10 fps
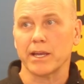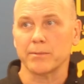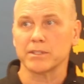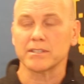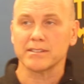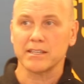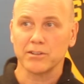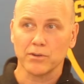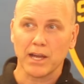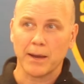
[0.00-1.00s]
able to see
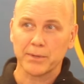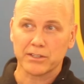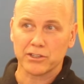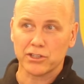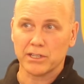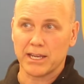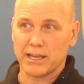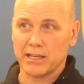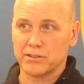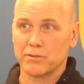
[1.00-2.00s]
new competition
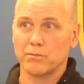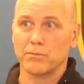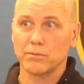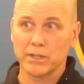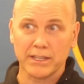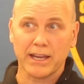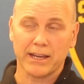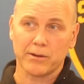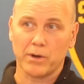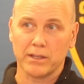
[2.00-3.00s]
against really
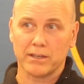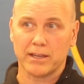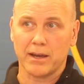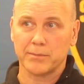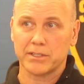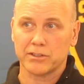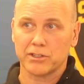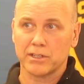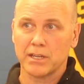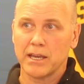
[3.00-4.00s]
high quality
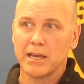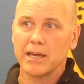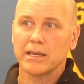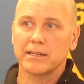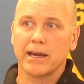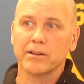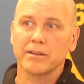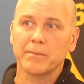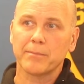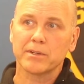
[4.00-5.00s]
competition not
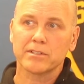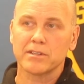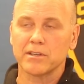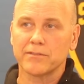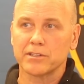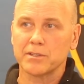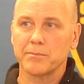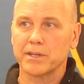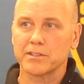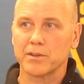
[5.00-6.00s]
only members of the University
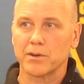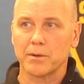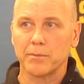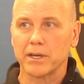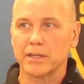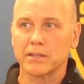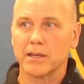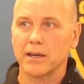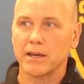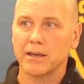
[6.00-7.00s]
of Minnesota,
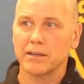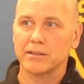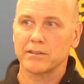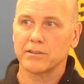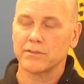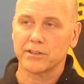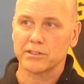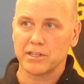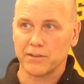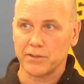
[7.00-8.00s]
but uh,
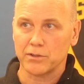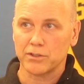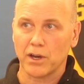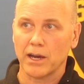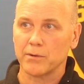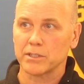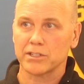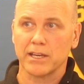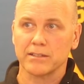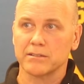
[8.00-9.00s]
University of Utah,
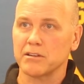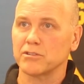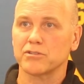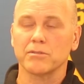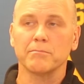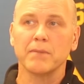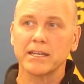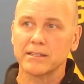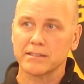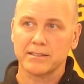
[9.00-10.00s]
which had a
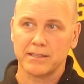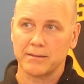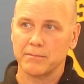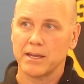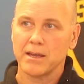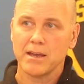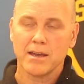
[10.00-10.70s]
tremendous team,